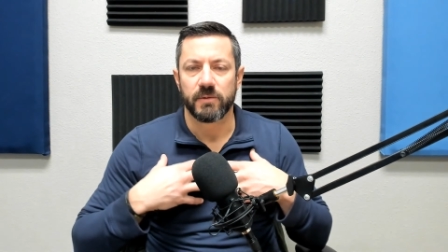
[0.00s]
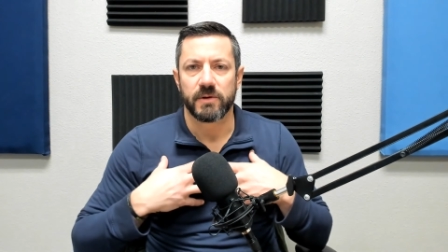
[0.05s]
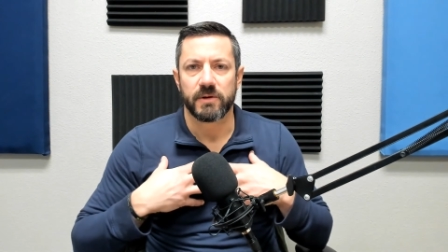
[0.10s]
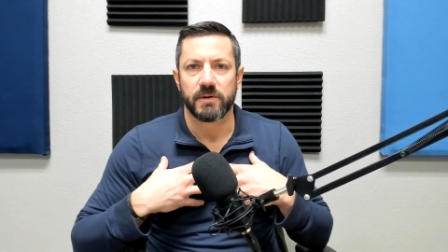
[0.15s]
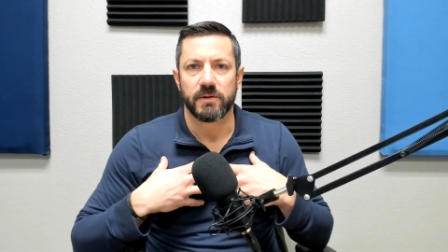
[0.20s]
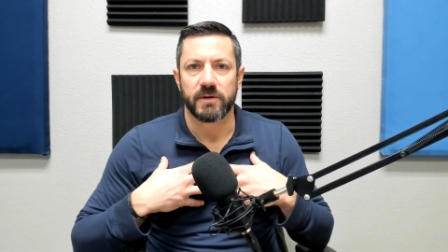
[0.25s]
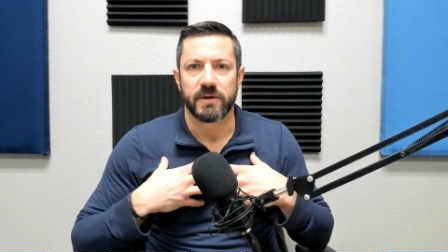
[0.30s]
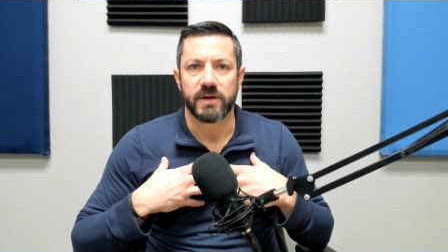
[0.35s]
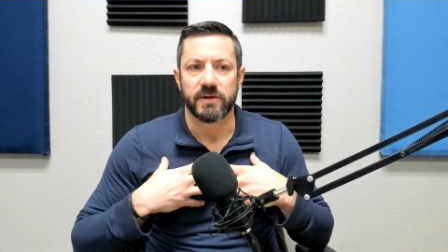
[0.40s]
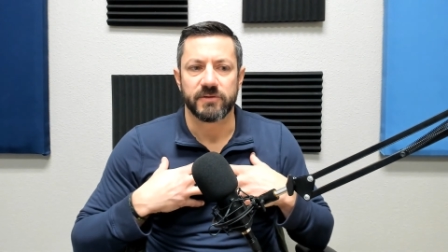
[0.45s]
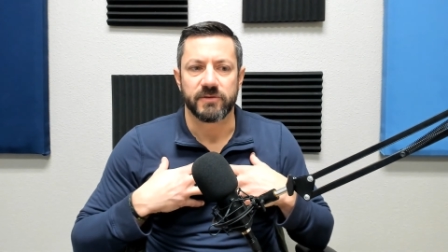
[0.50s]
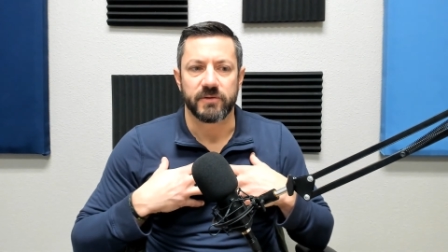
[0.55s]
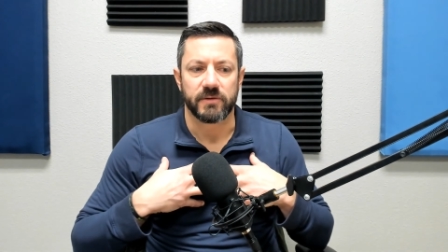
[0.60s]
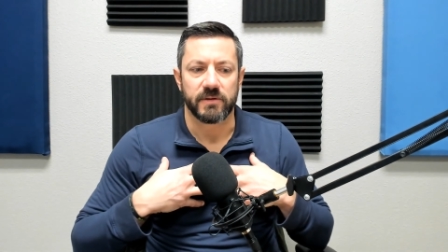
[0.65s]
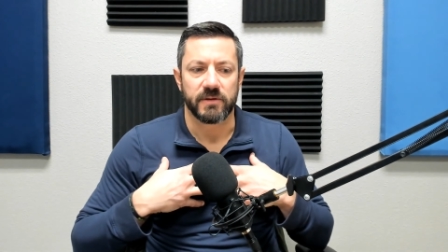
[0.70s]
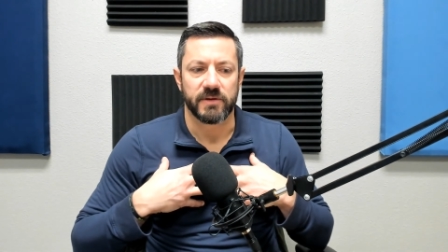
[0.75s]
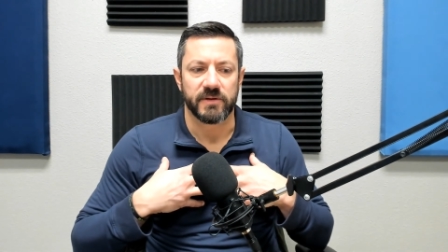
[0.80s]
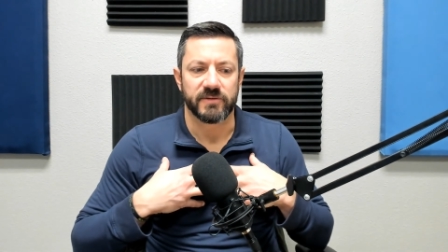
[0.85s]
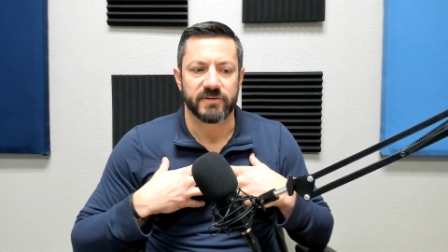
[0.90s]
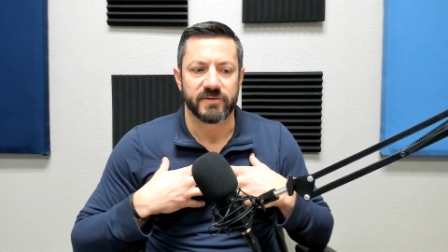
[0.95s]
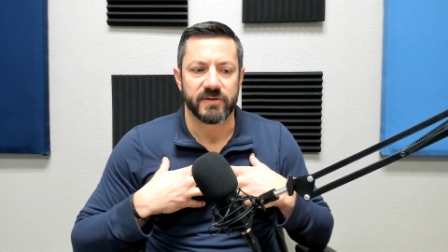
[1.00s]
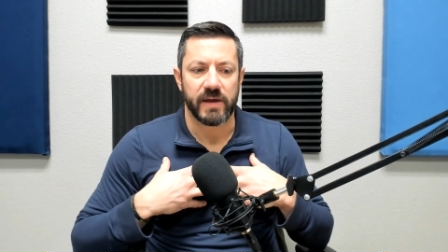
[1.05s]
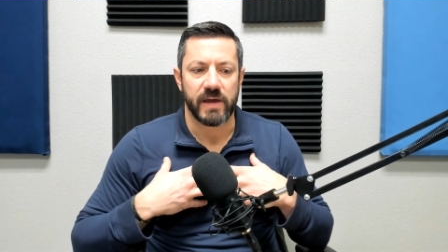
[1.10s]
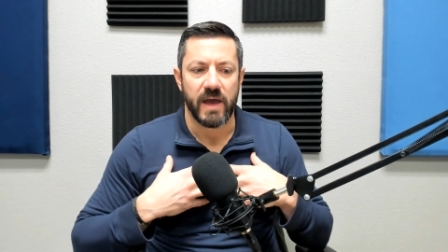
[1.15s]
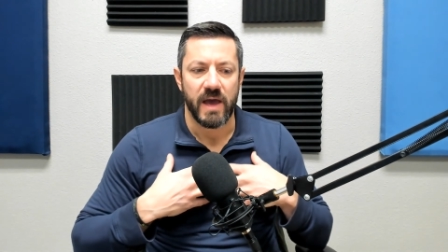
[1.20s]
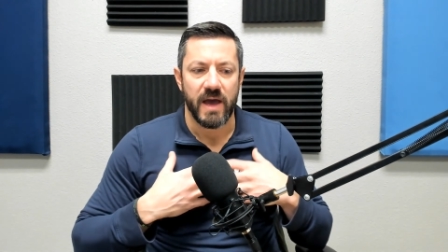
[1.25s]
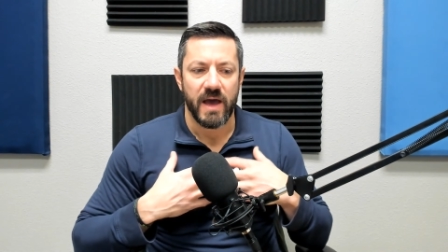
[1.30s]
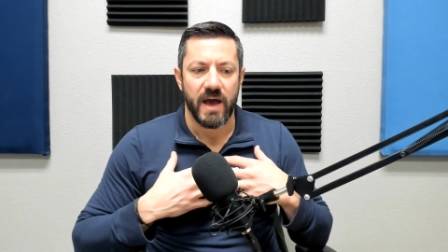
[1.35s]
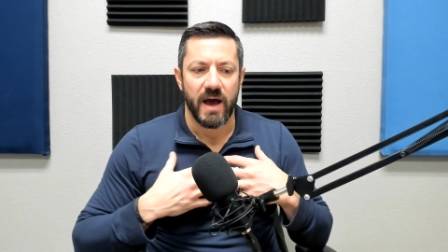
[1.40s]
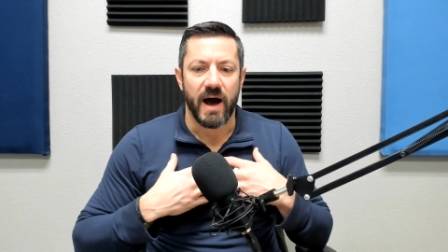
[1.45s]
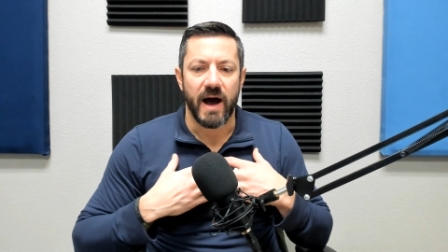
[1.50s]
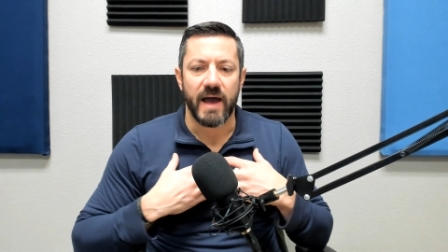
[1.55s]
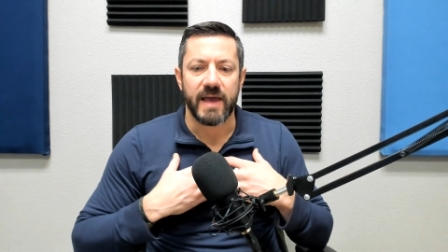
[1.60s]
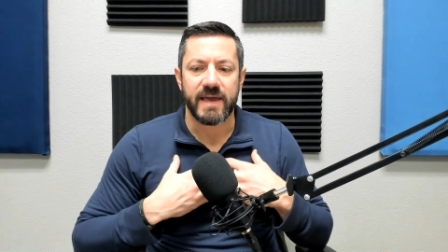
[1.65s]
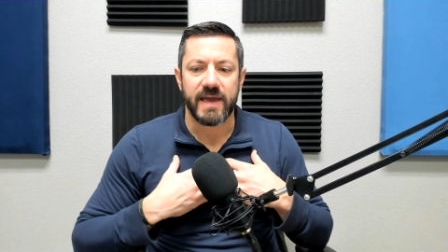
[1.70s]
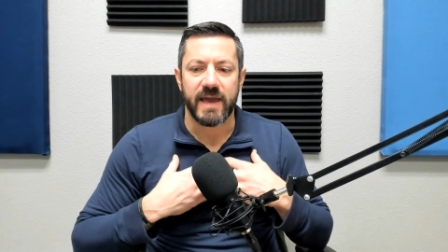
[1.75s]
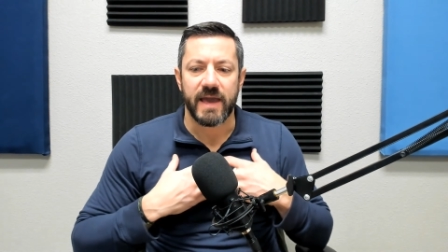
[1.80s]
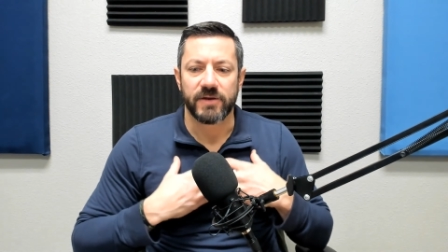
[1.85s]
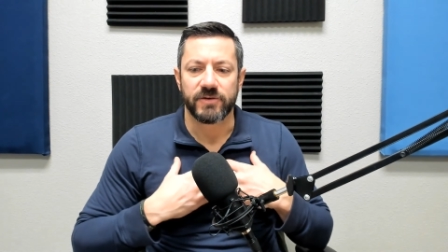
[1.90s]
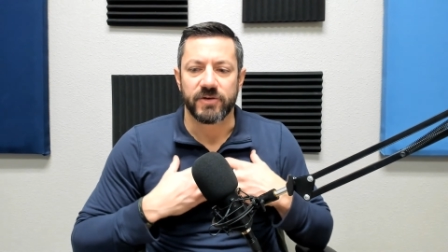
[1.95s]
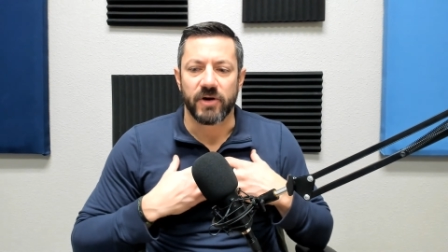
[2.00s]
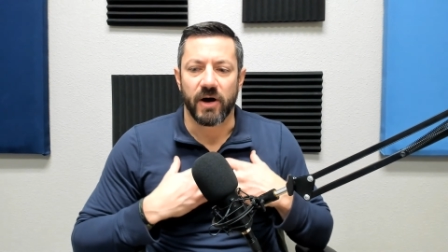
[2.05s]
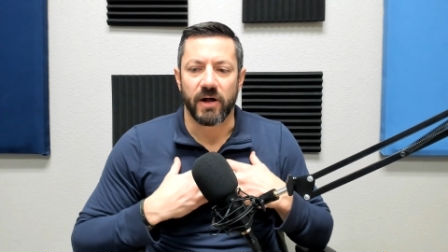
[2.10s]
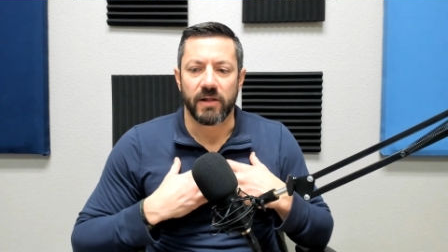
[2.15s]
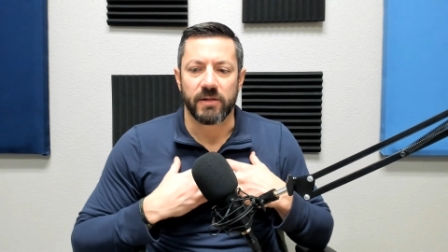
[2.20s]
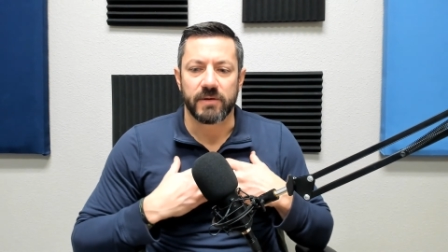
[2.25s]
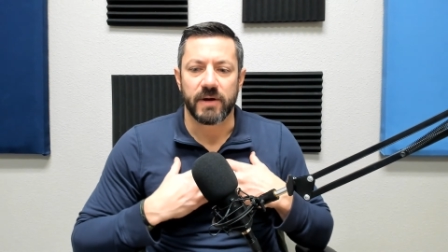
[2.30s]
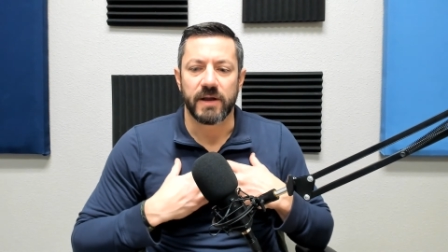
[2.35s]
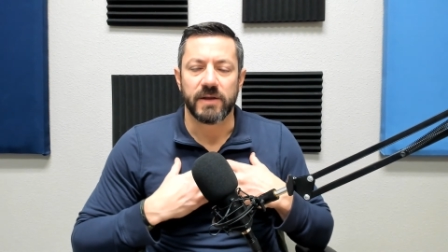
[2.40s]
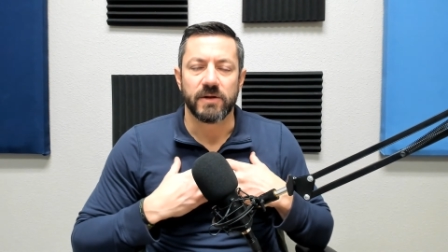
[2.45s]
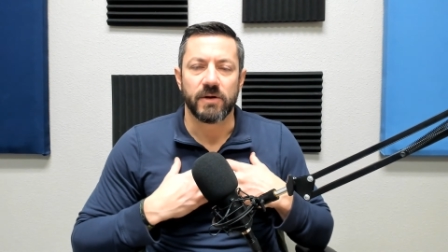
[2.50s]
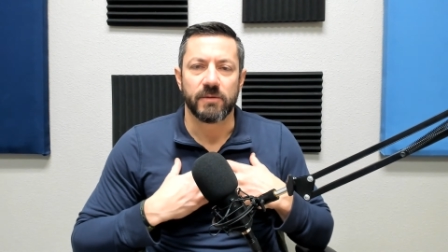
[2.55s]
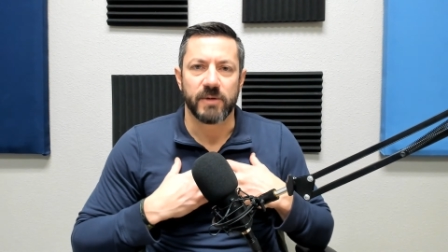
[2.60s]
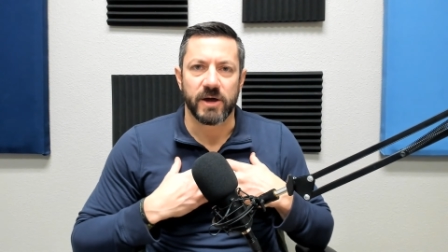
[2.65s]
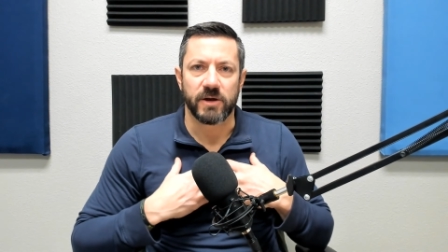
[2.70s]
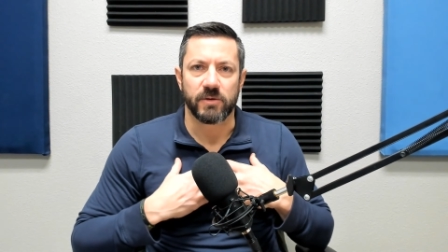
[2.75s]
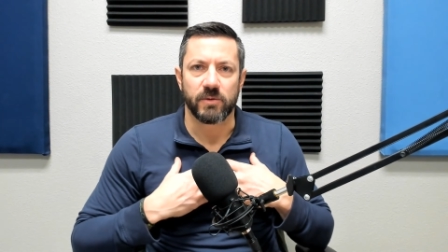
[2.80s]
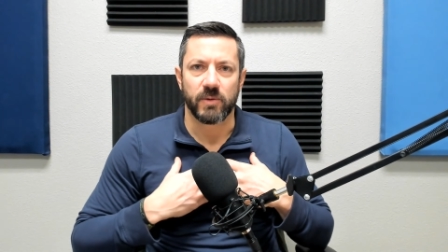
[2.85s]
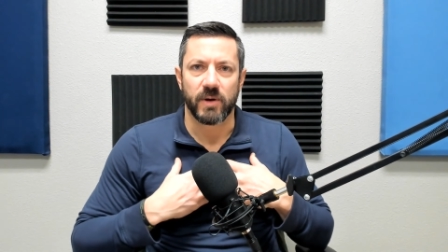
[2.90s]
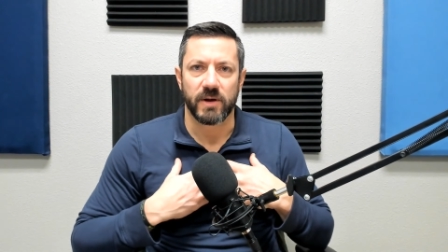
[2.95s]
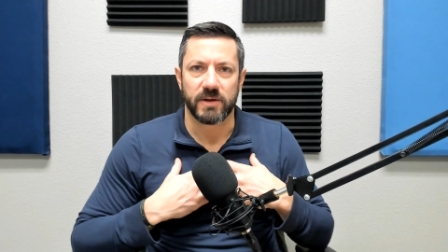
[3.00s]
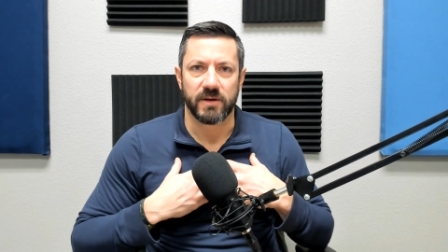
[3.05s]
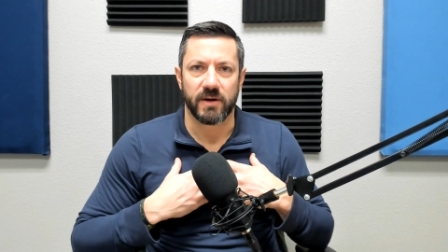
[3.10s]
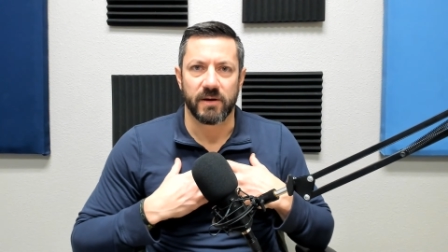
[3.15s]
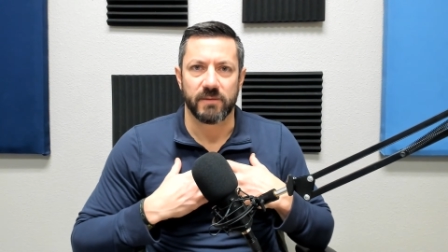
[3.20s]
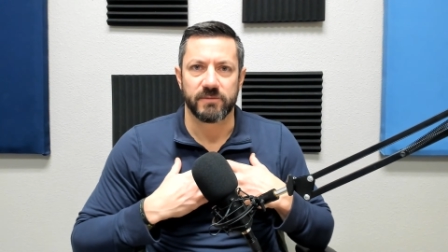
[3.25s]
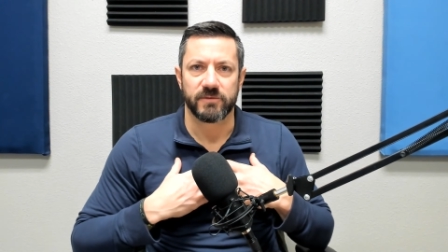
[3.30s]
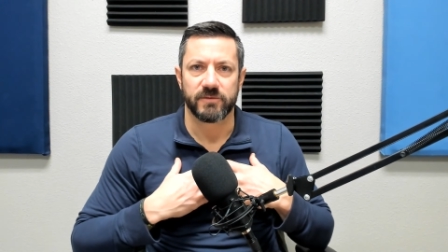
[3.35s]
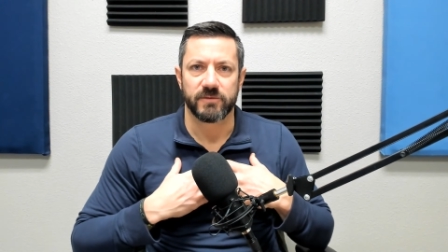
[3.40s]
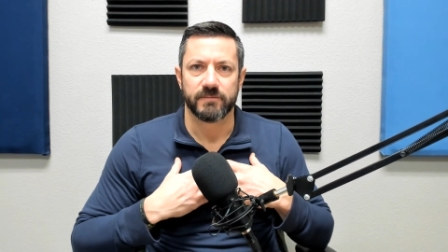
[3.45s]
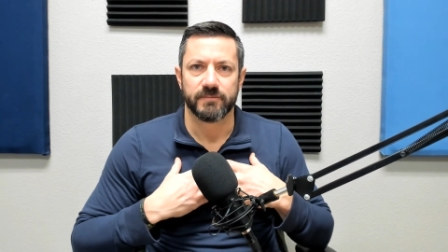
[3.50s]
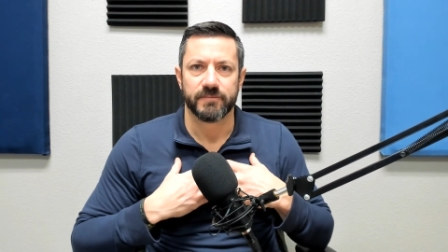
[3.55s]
look internally and say, I can tolerate no matter what comes.